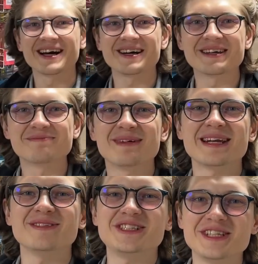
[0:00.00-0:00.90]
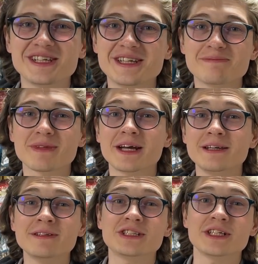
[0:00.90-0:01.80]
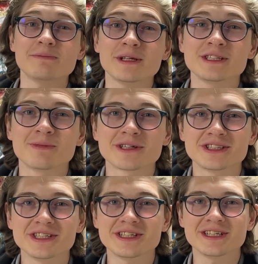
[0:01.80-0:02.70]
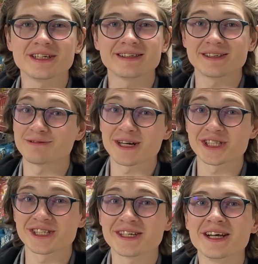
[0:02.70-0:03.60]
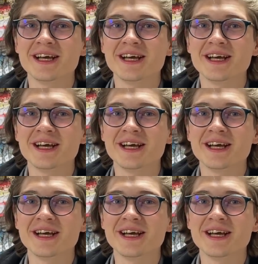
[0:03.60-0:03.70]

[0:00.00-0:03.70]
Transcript: Hi, my name is Niki. I live in St. Petersburg city in Russia.